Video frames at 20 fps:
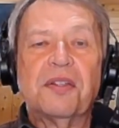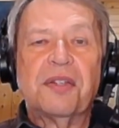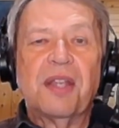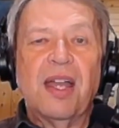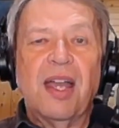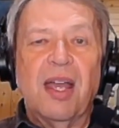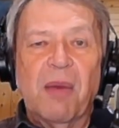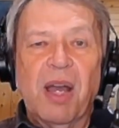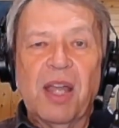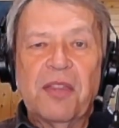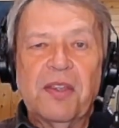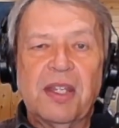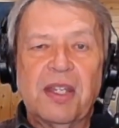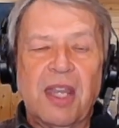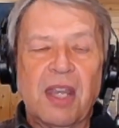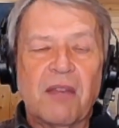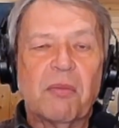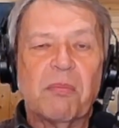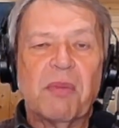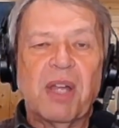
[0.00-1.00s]
We
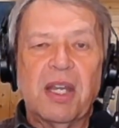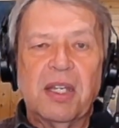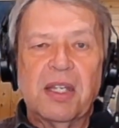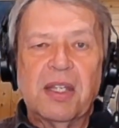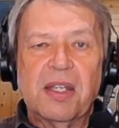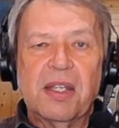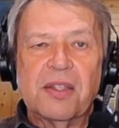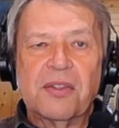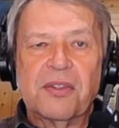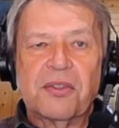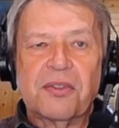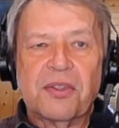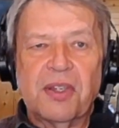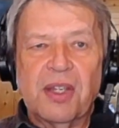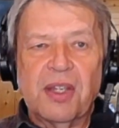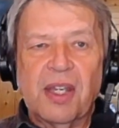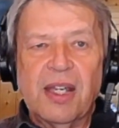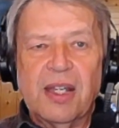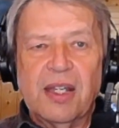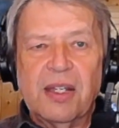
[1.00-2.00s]
just project
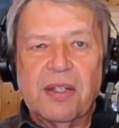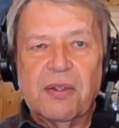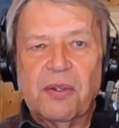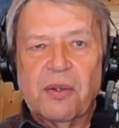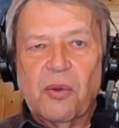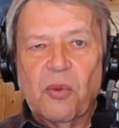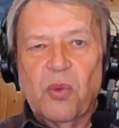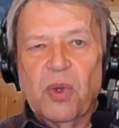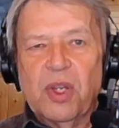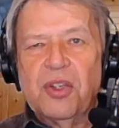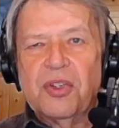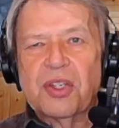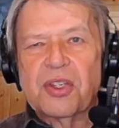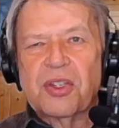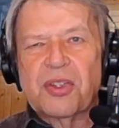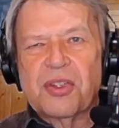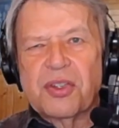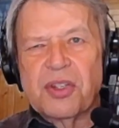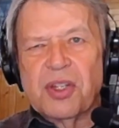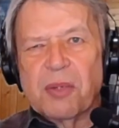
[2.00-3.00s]
into the future,
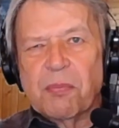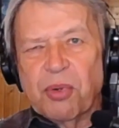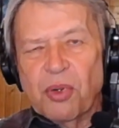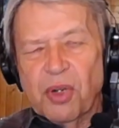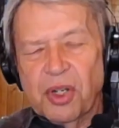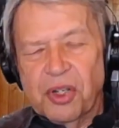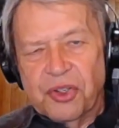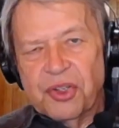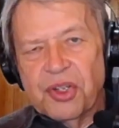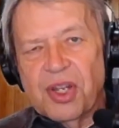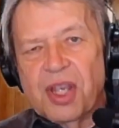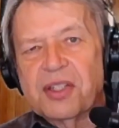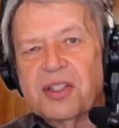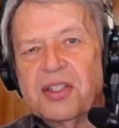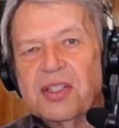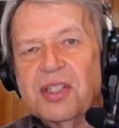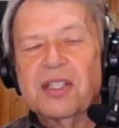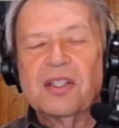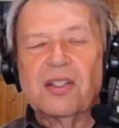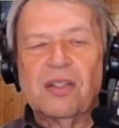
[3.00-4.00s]
looking at
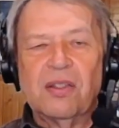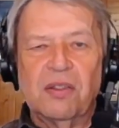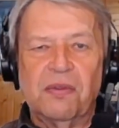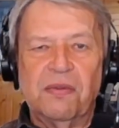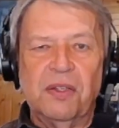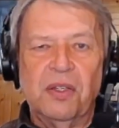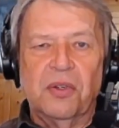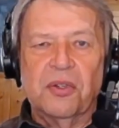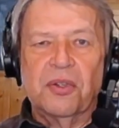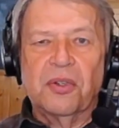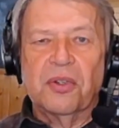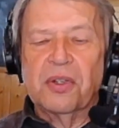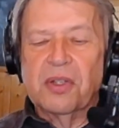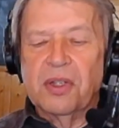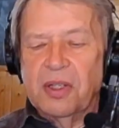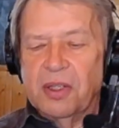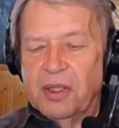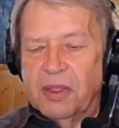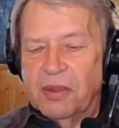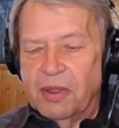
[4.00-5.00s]
current circumstances,
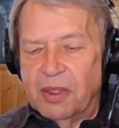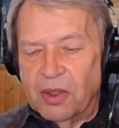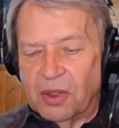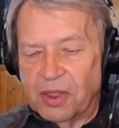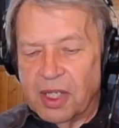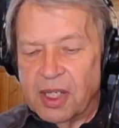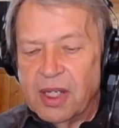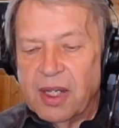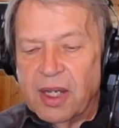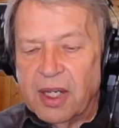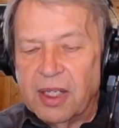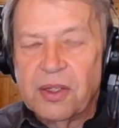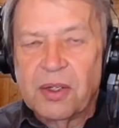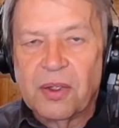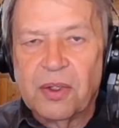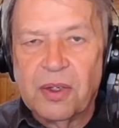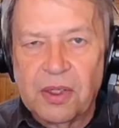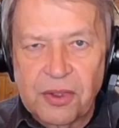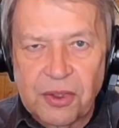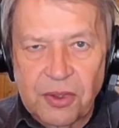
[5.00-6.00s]
and we really
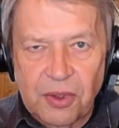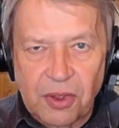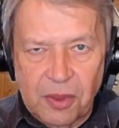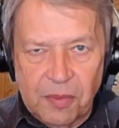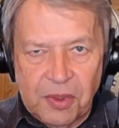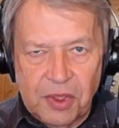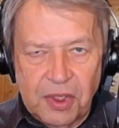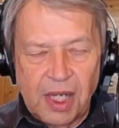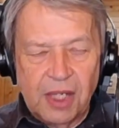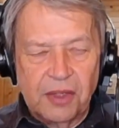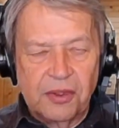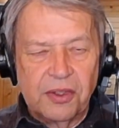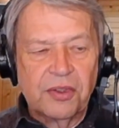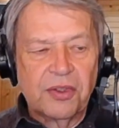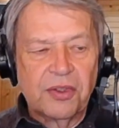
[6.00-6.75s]
haven't learned.